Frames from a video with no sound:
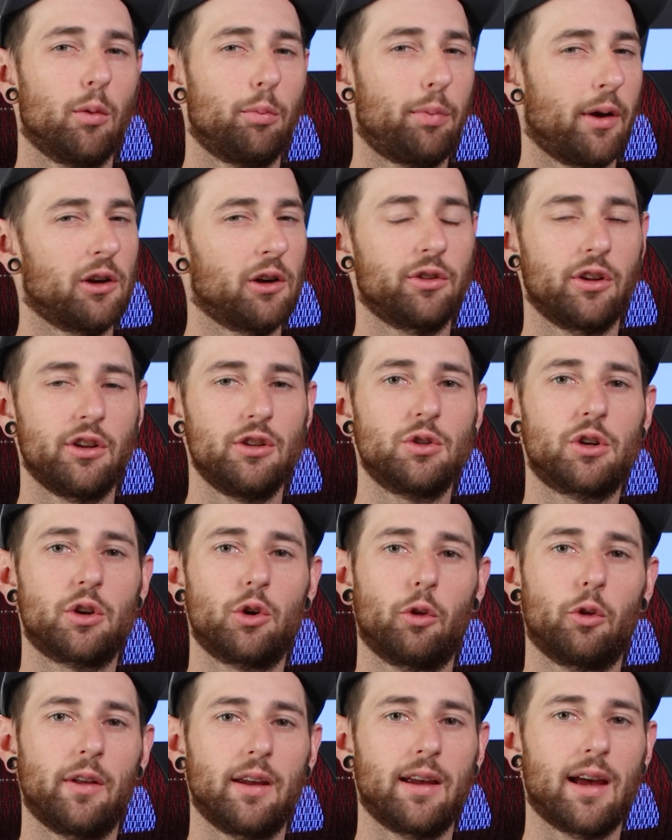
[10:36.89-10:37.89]
Apparently you can
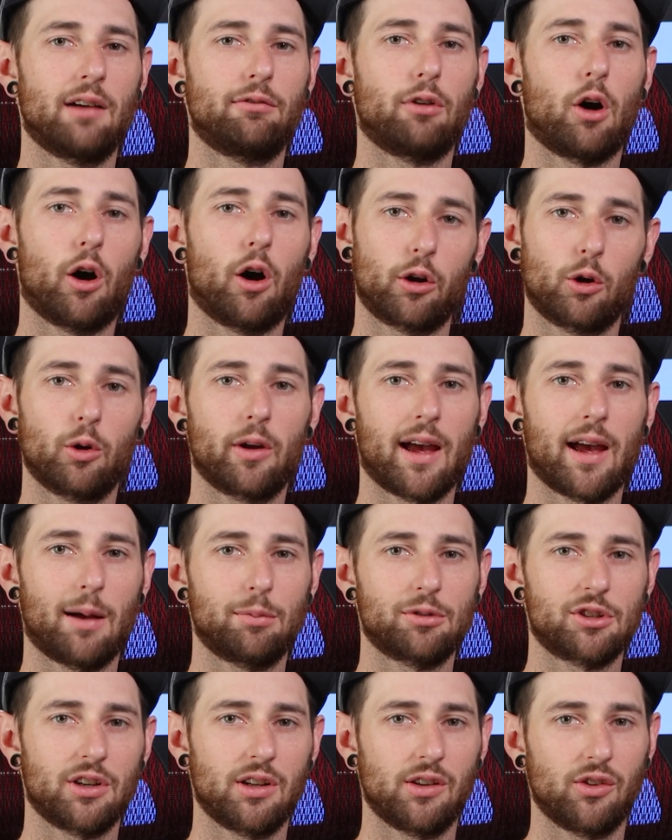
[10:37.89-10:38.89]
only have auto
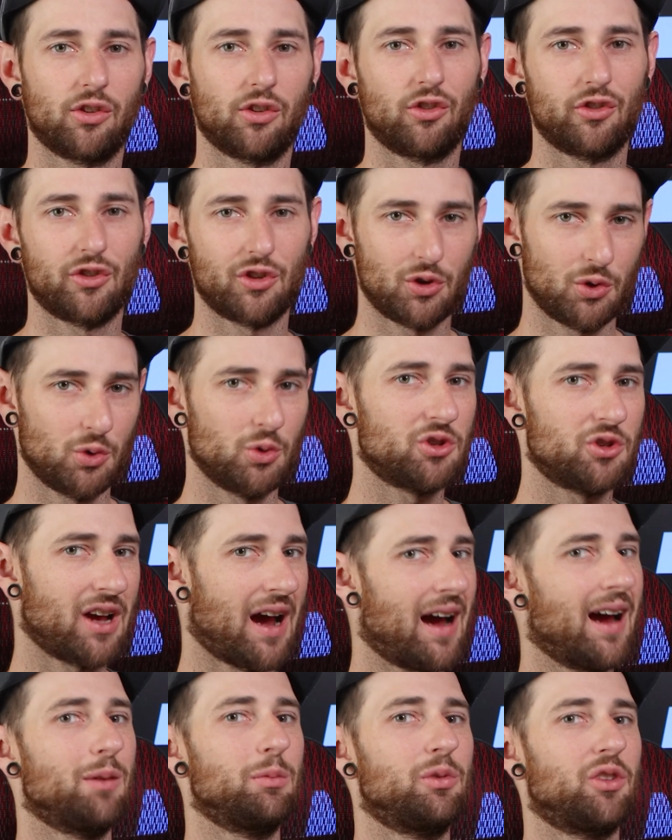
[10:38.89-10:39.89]
captions 2
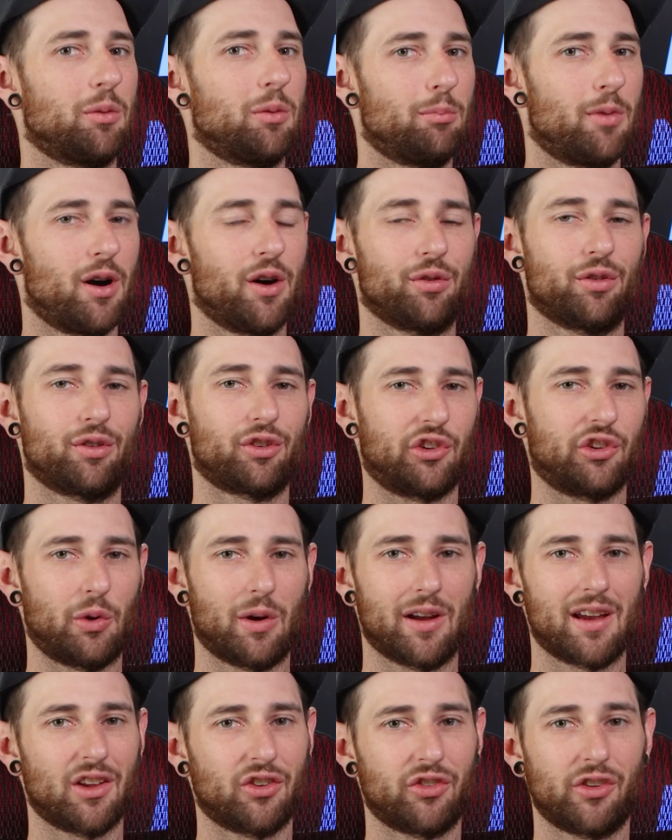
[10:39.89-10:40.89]
times a month, so
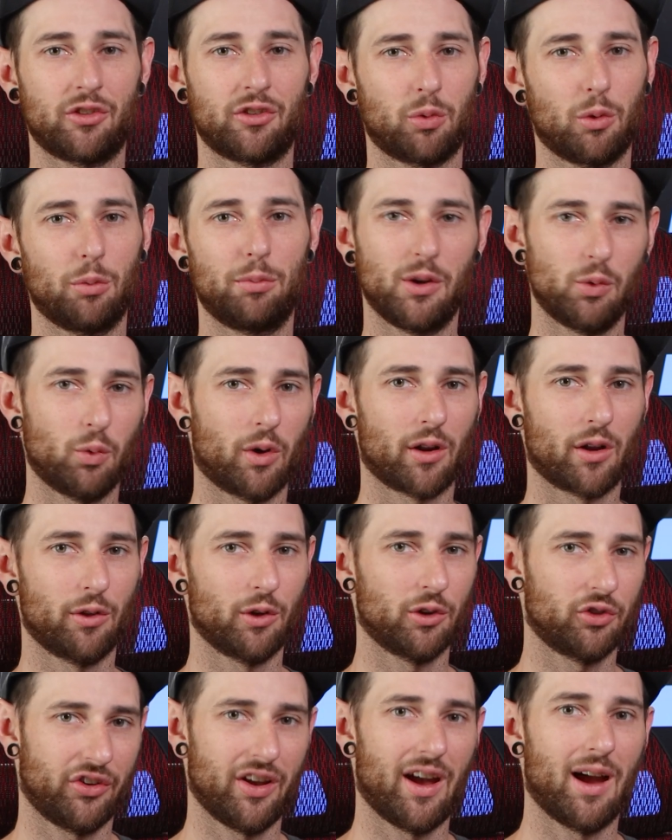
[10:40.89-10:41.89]
I guess this will be one of
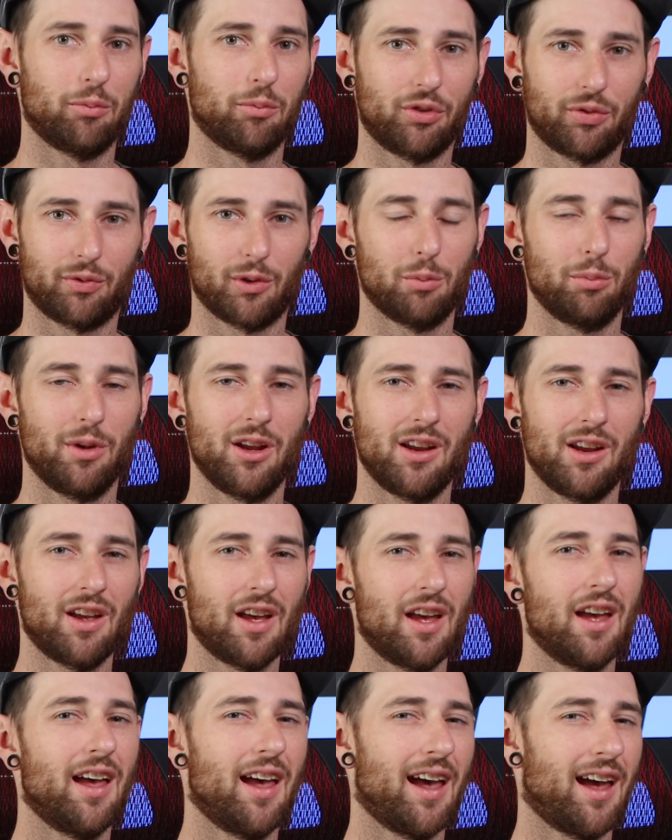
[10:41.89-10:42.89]
those times for
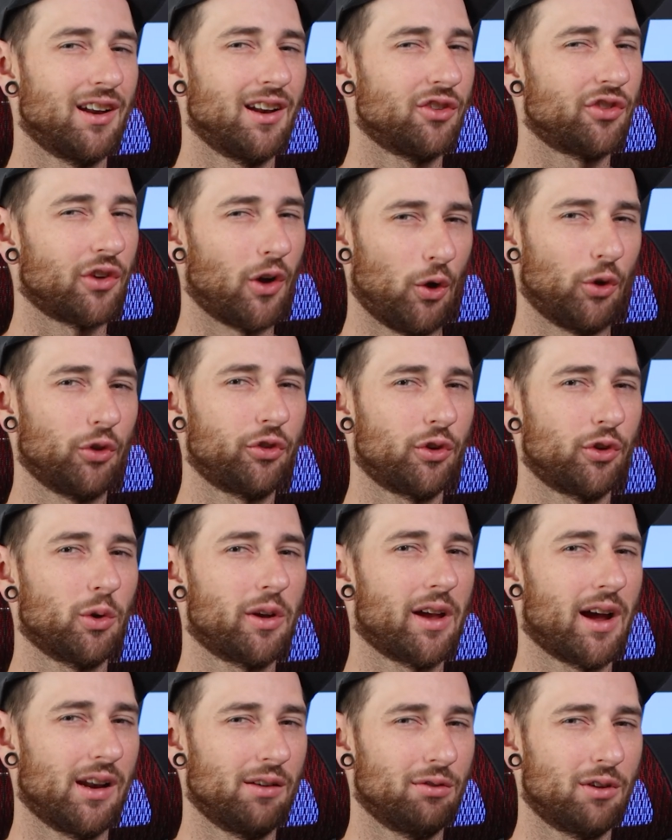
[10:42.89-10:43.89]
me, and it's also
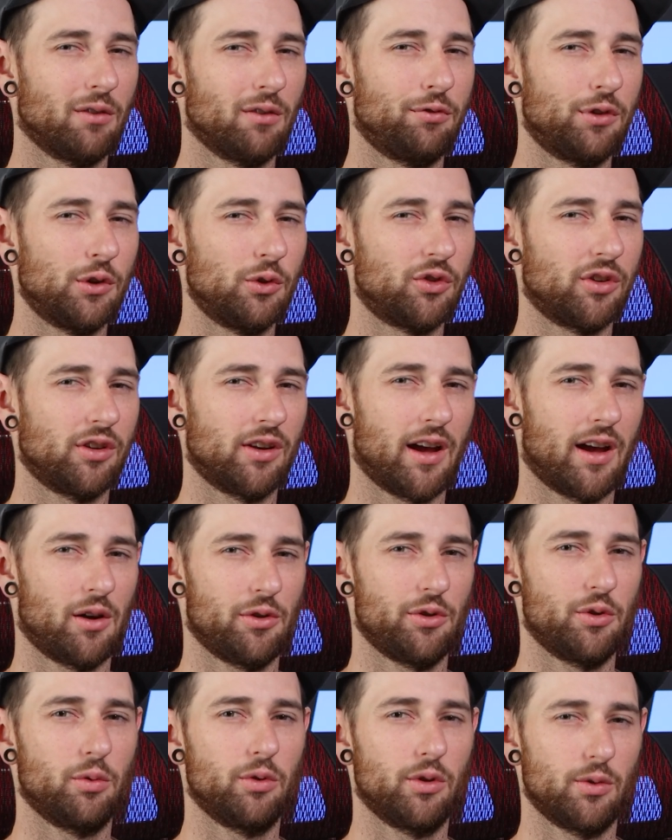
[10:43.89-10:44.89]
kind of confusing how
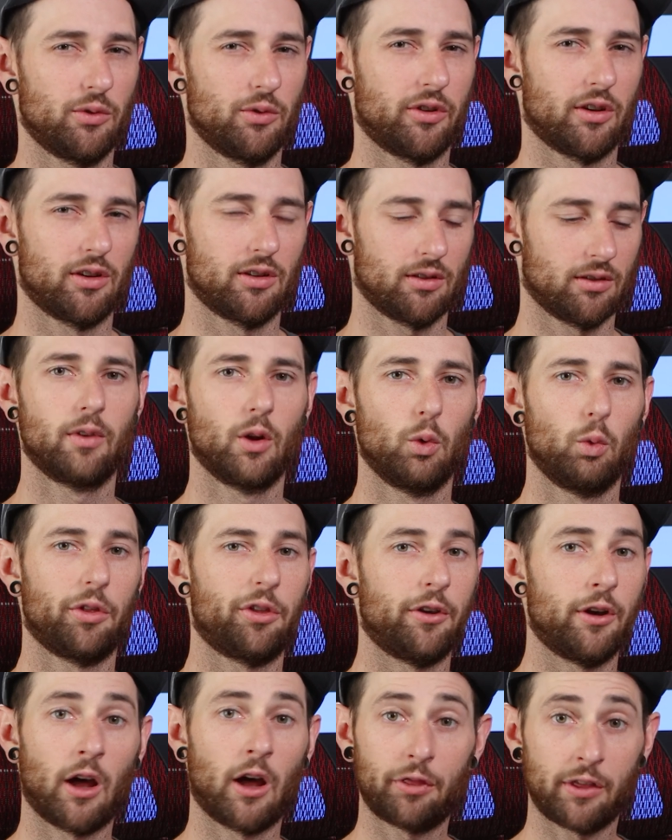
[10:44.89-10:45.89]
you use it.
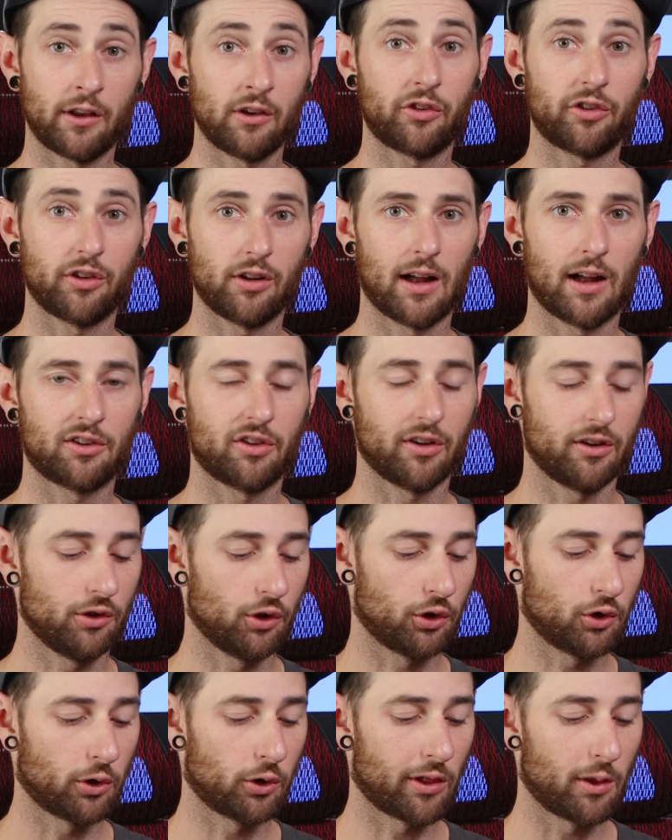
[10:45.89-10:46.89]
With nothing selected,
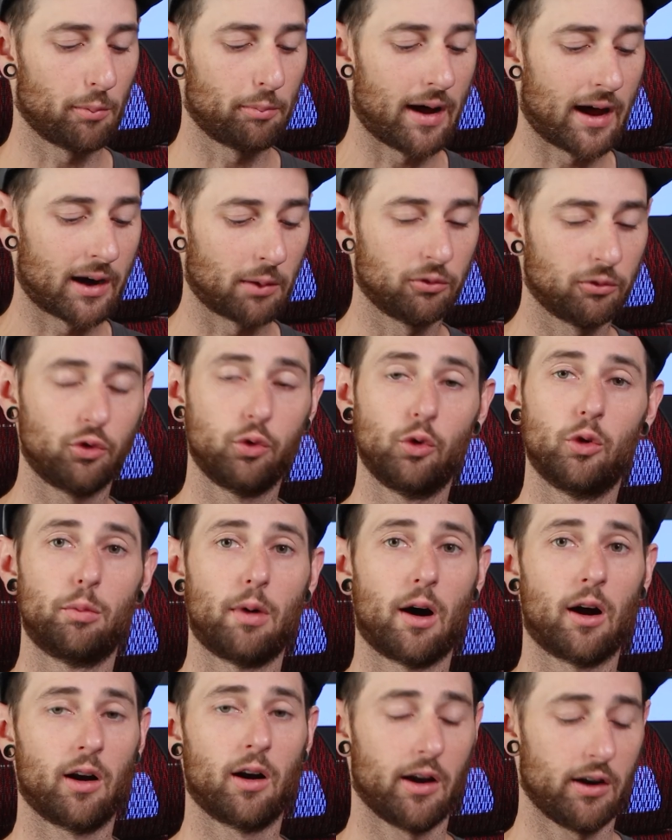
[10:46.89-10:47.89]
you'll go to the bottom
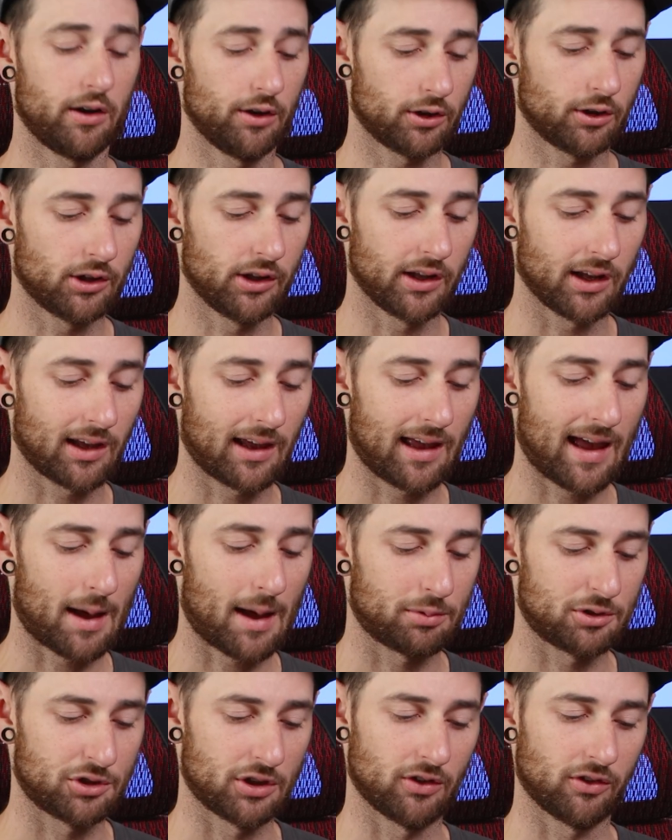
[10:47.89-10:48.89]
toolbar and you'll click
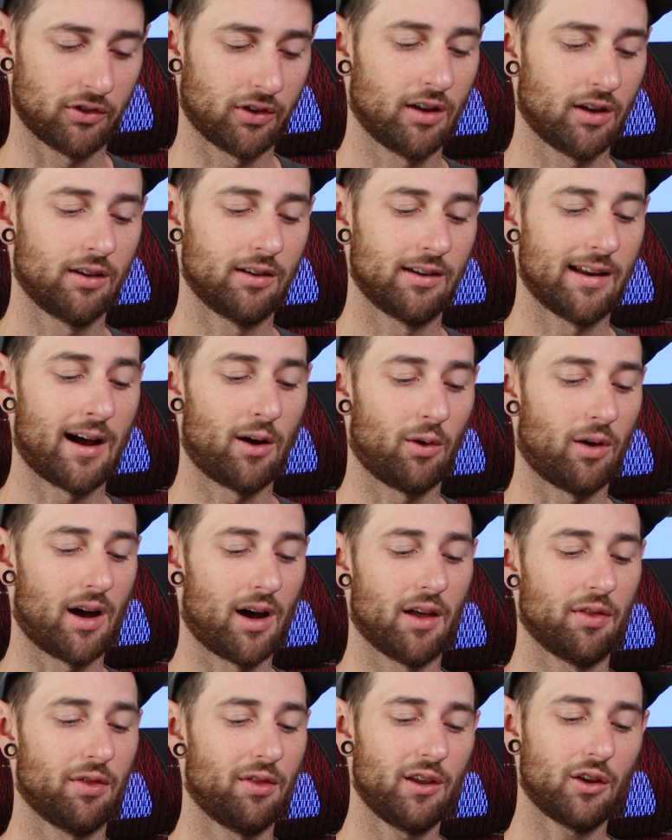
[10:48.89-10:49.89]
captions. Now
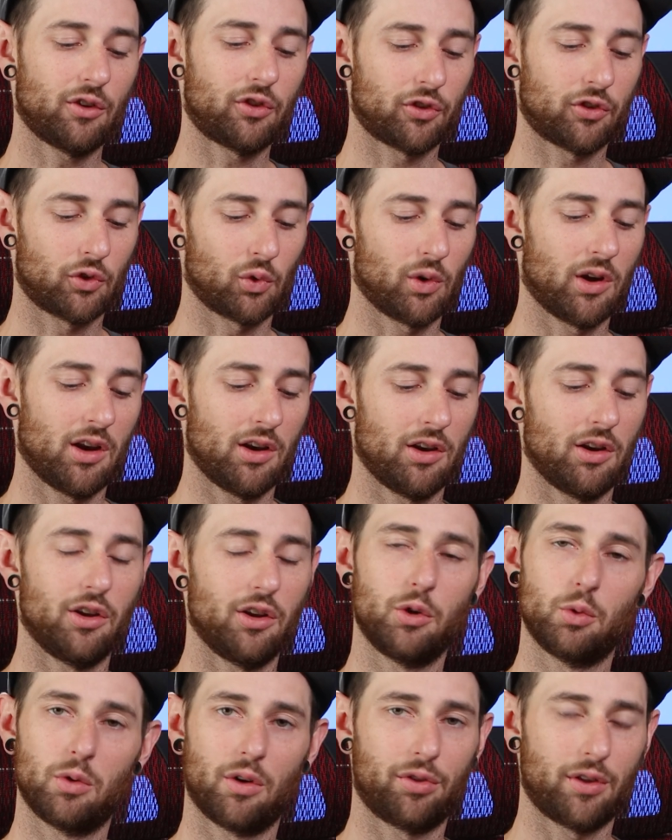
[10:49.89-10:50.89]
on this screen,
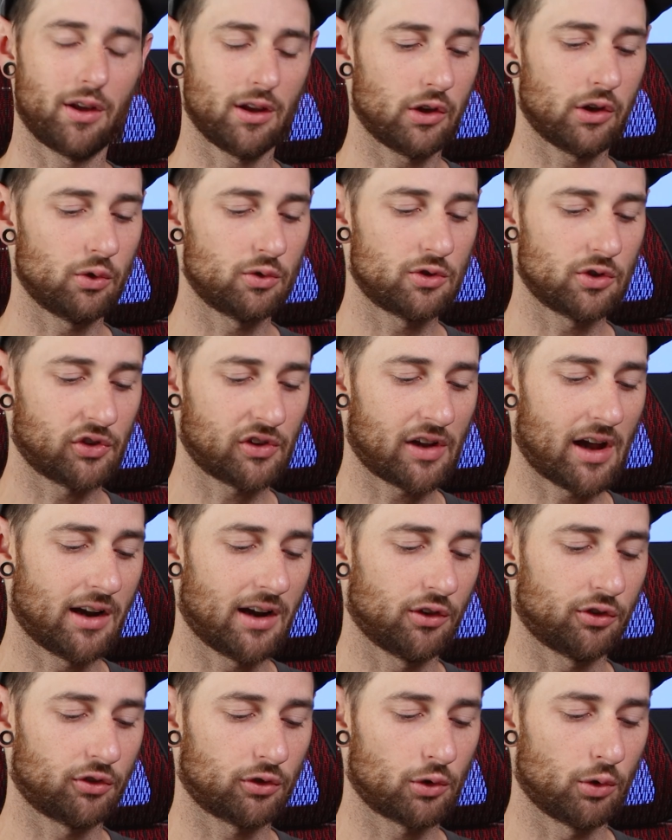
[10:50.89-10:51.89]
you would think you just
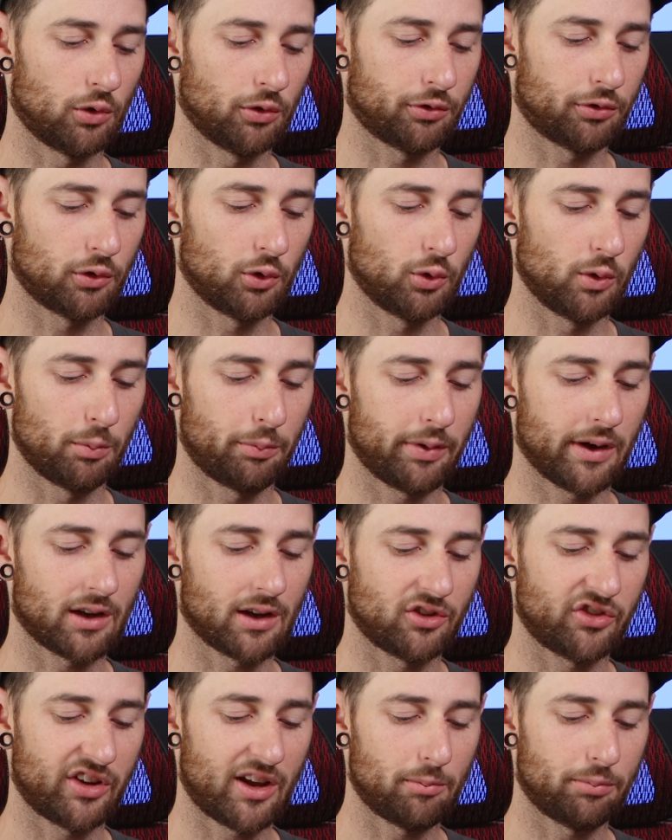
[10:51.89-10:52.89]
kind of scroll through and pick
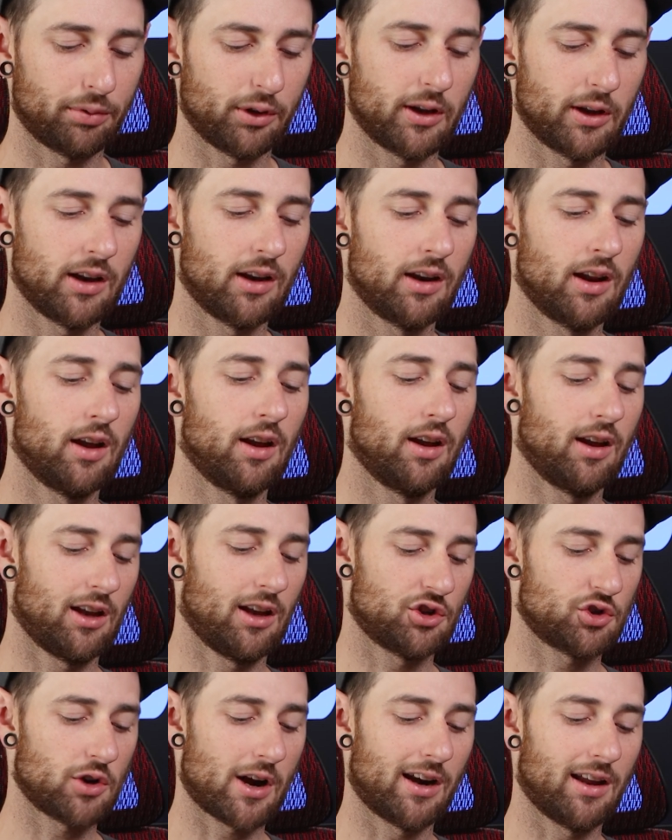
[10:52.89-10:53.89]
a template
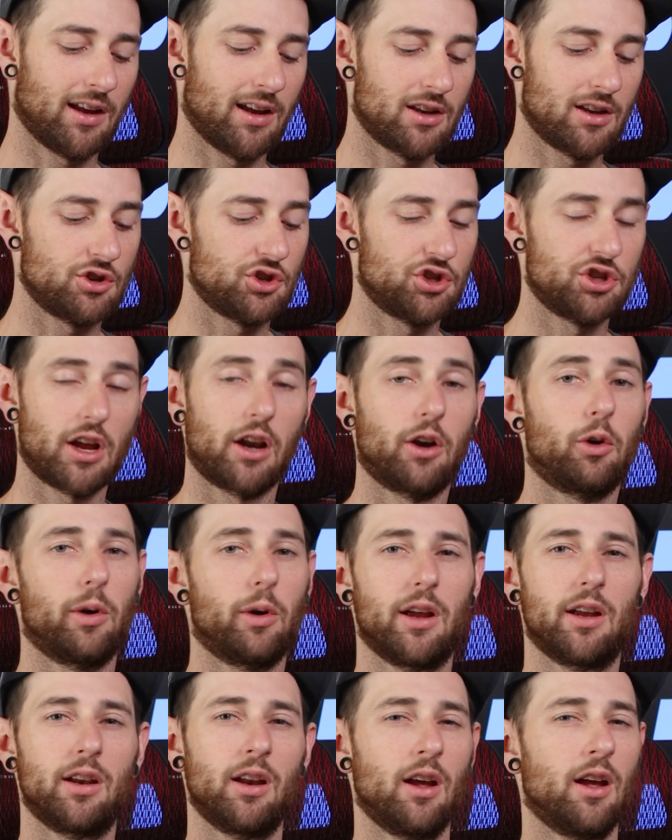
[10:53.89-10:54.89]
and try to hit
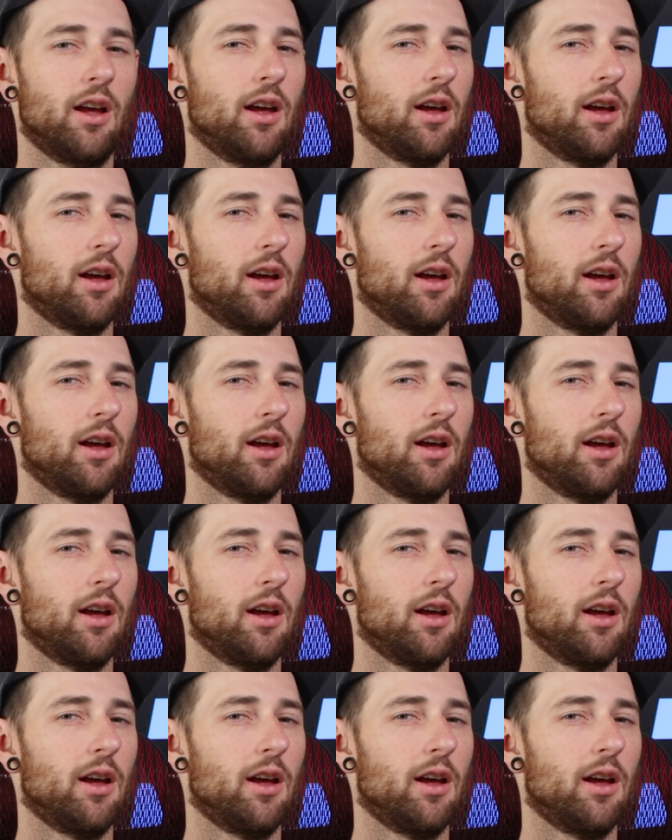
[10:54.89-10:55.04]
generate.